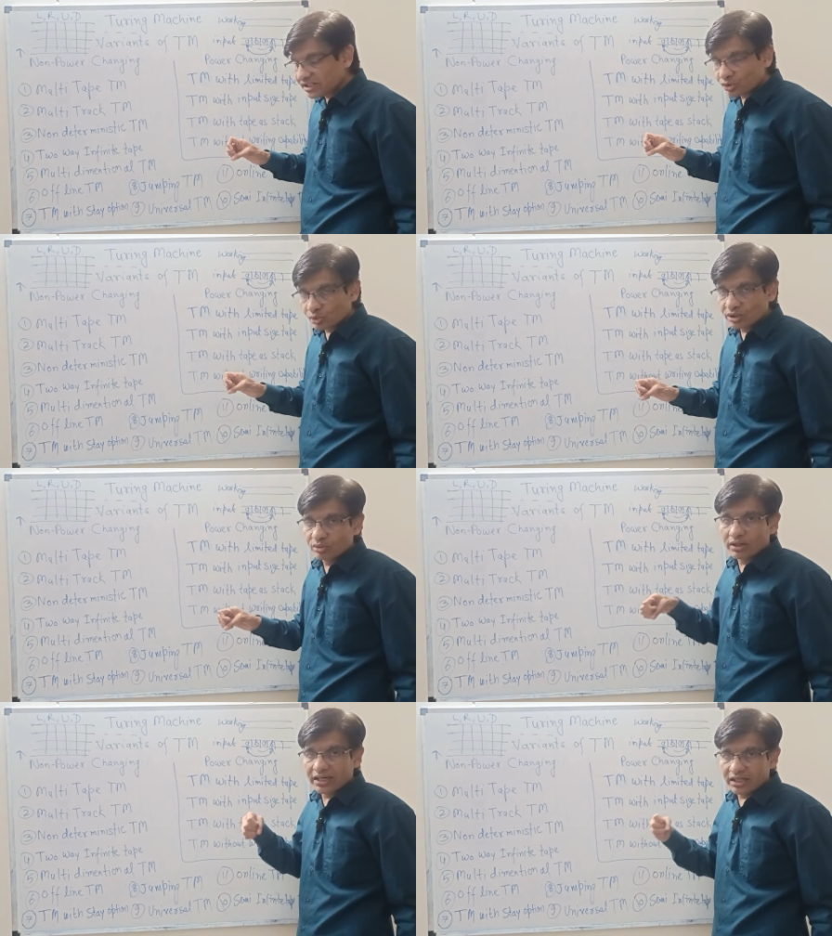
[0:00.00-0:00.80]
I told
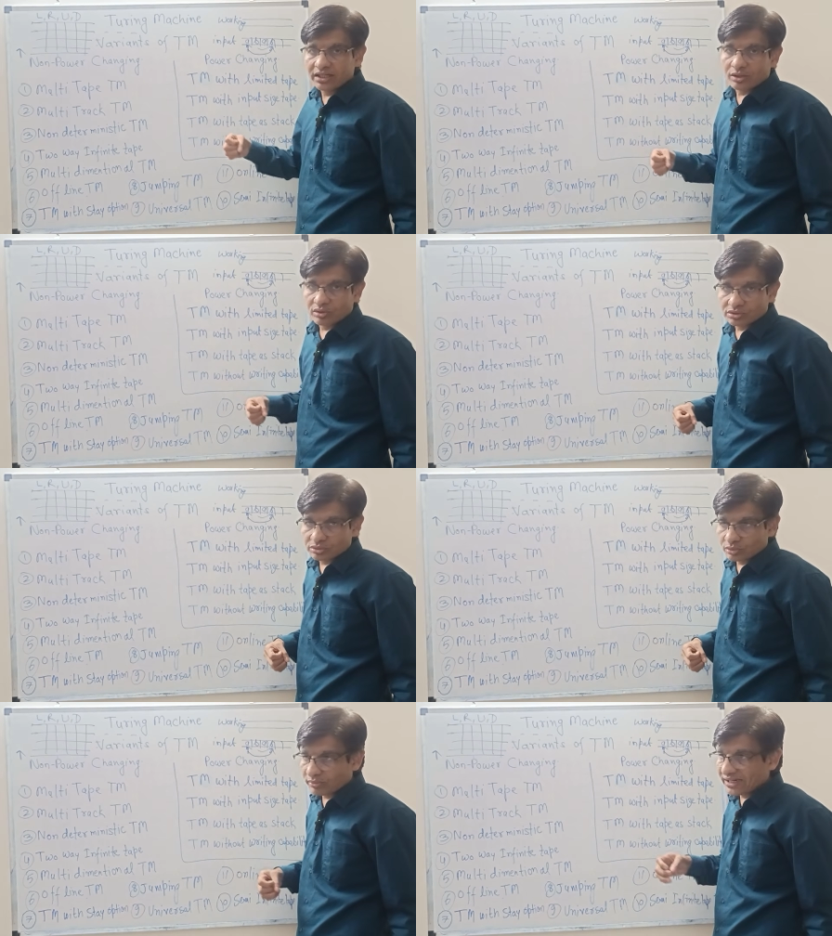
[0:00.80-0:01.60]
you earlier
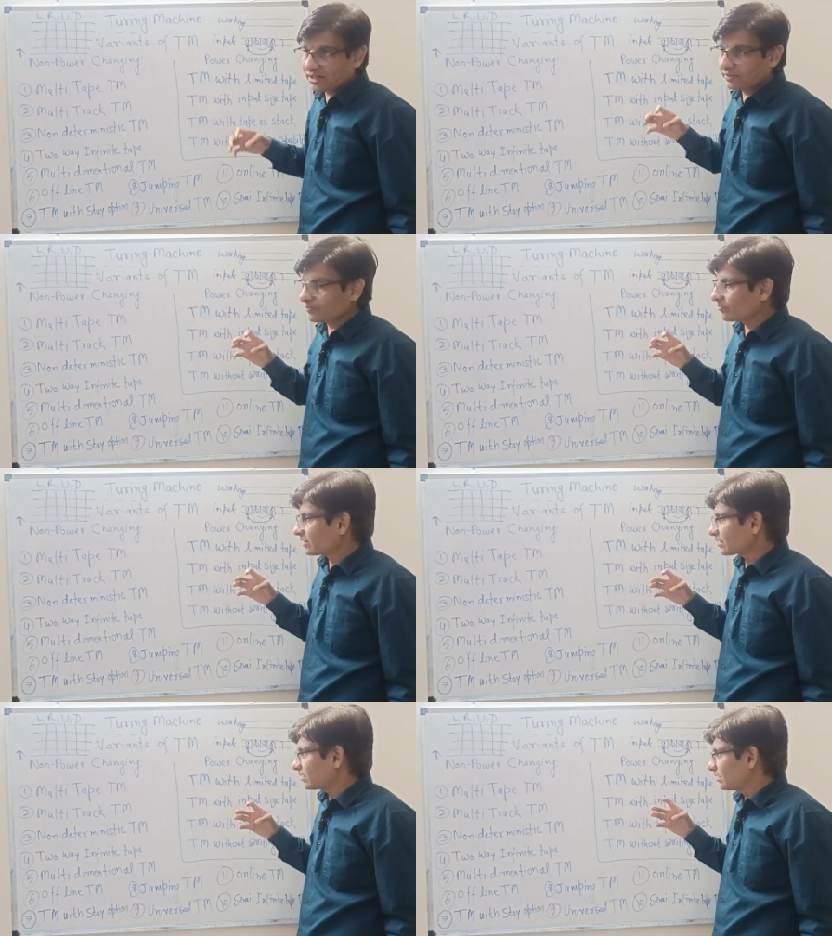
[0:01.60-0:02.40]
also, while
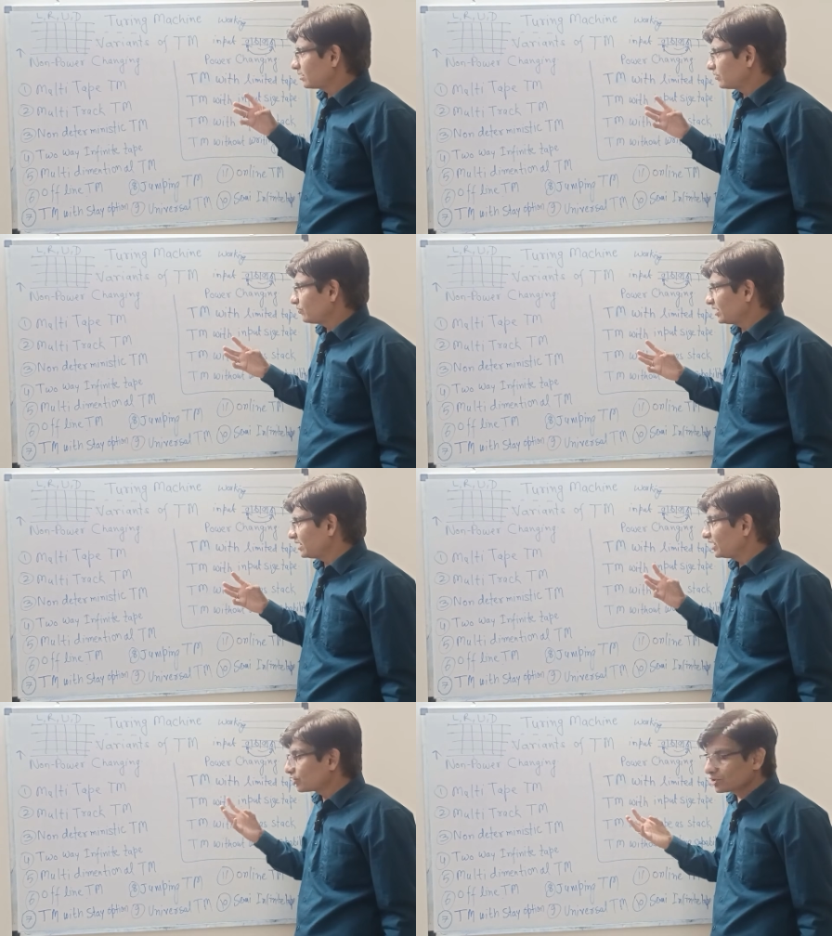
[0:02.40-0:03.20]
we
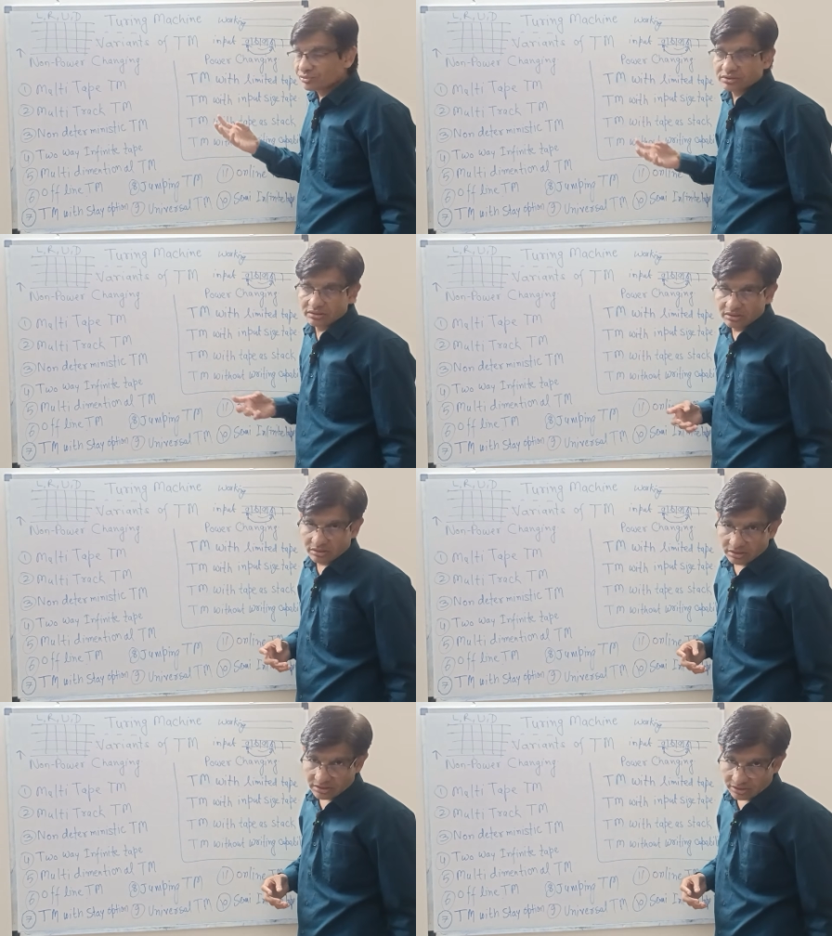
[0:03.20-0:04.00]
introduced
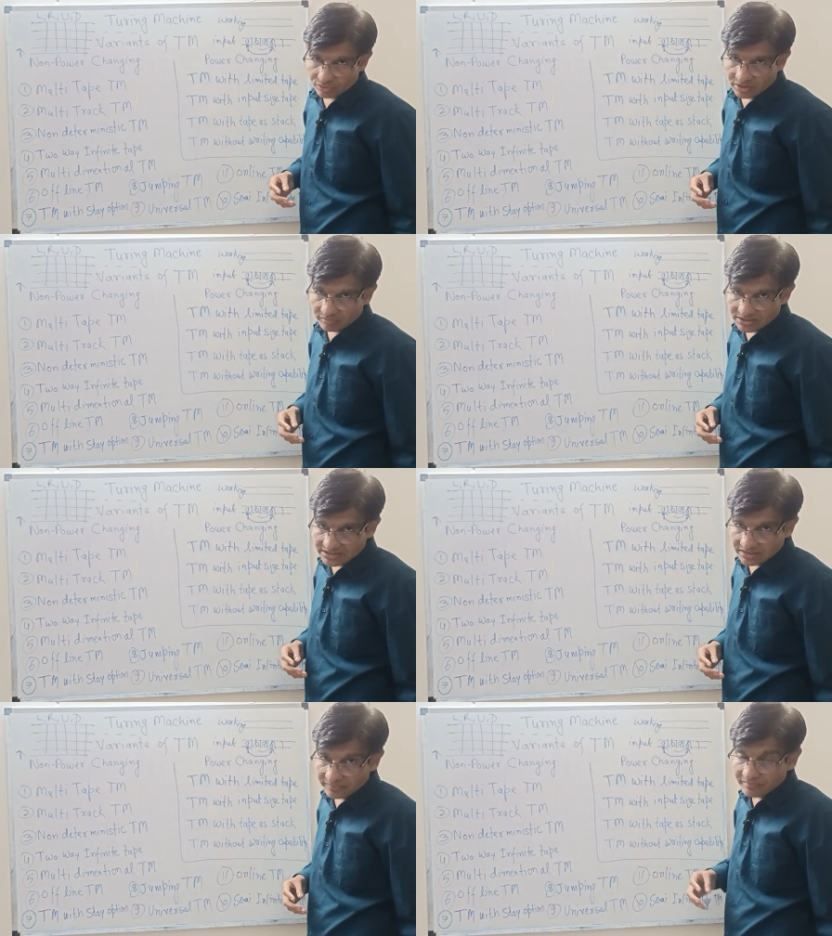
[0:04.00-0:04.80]
the Turing
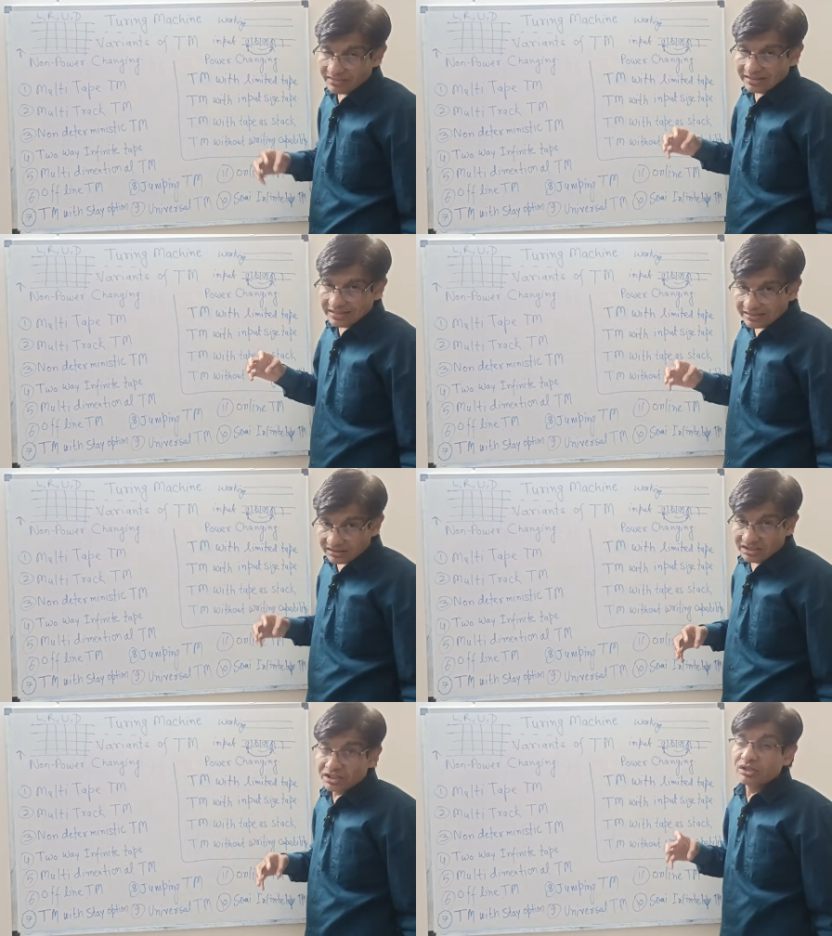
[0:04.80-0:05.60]
machine,
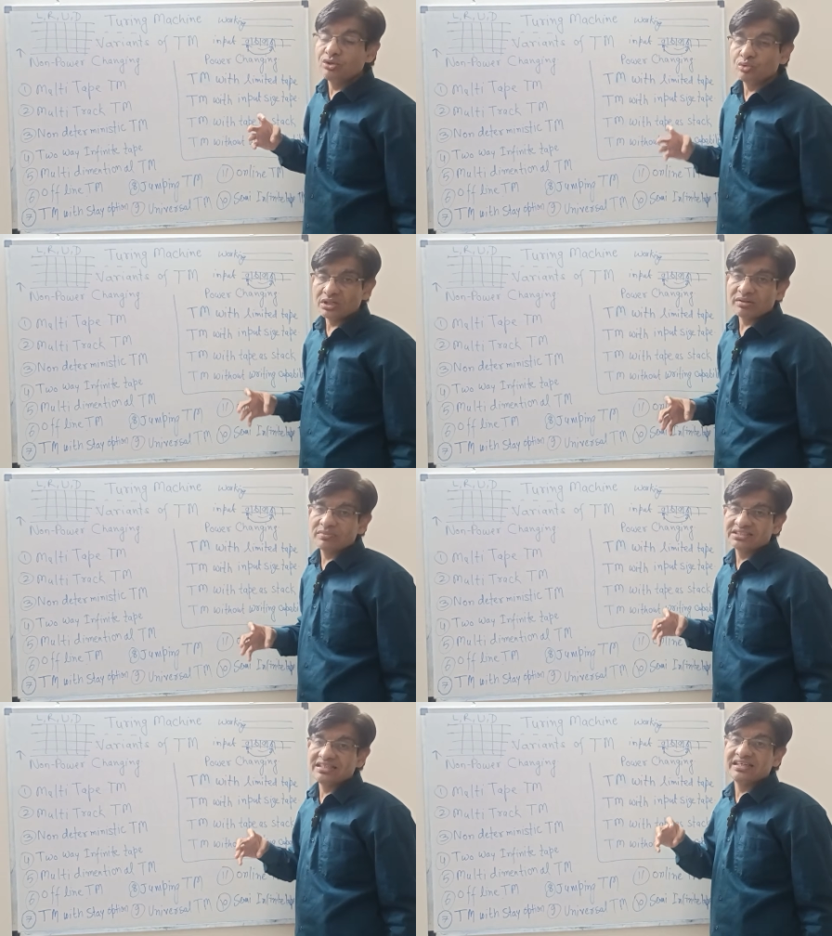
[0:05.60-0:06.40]
that Turing
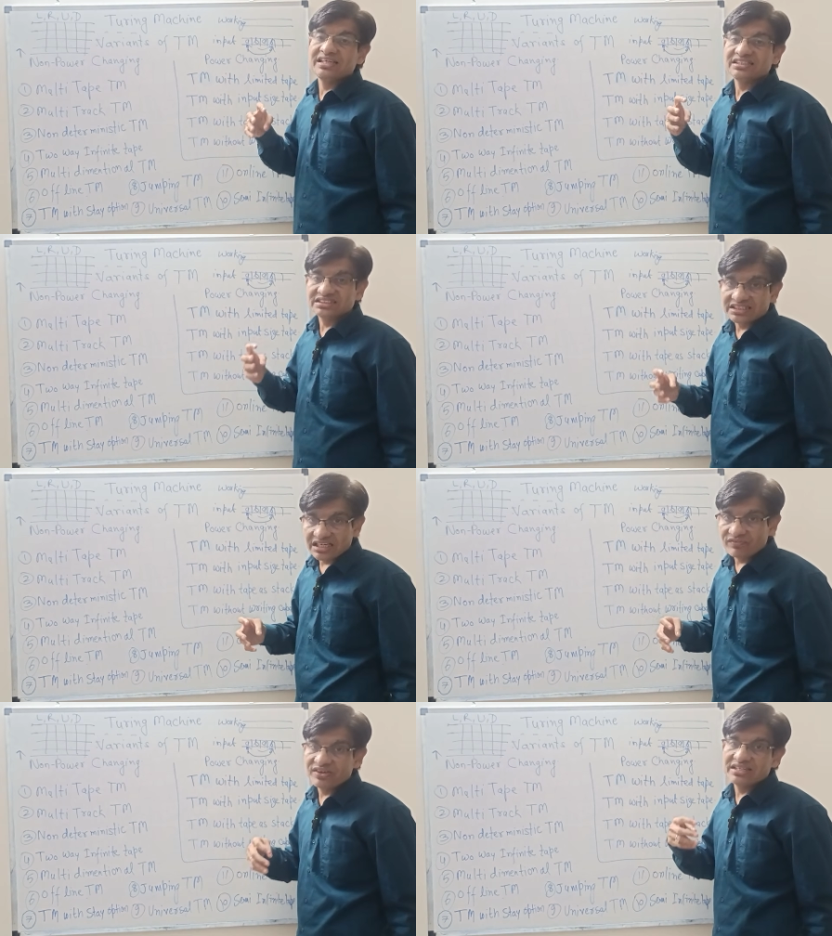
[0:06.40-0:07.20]
machine
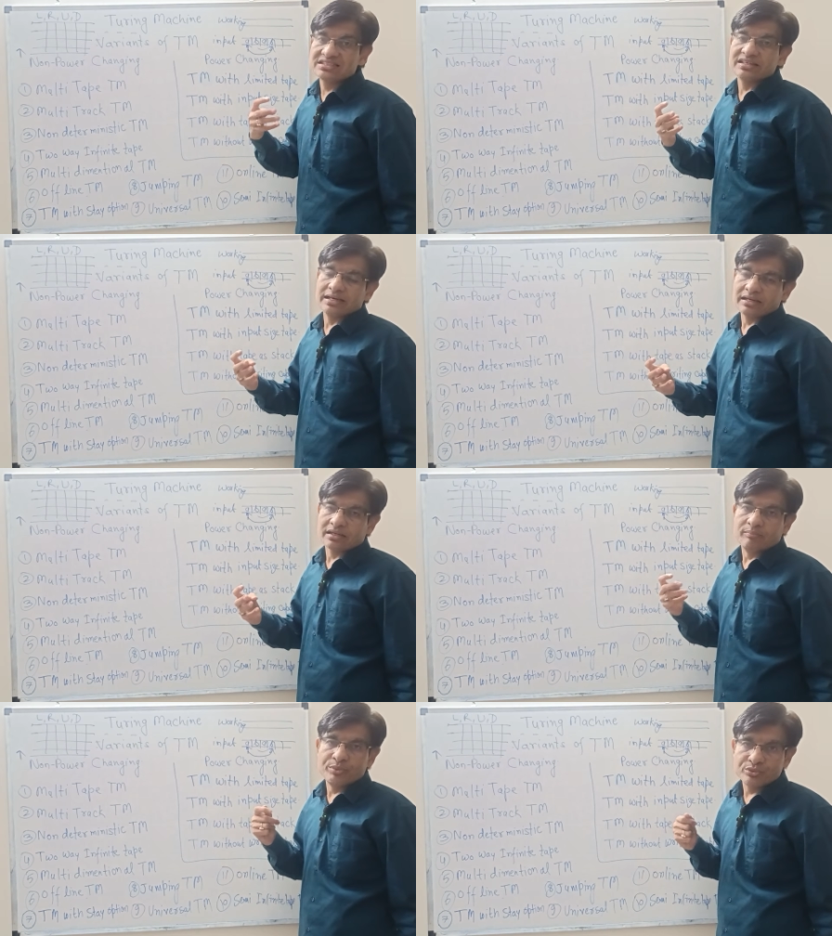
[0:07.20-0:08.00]
itself is a
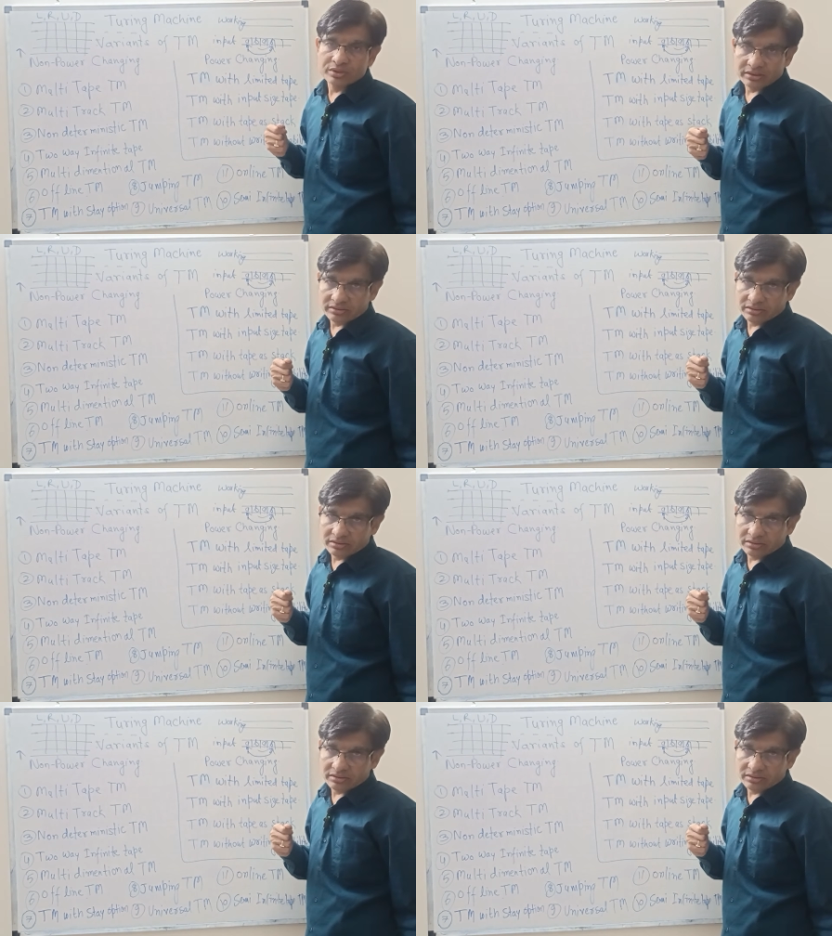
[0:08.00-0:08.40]
computer,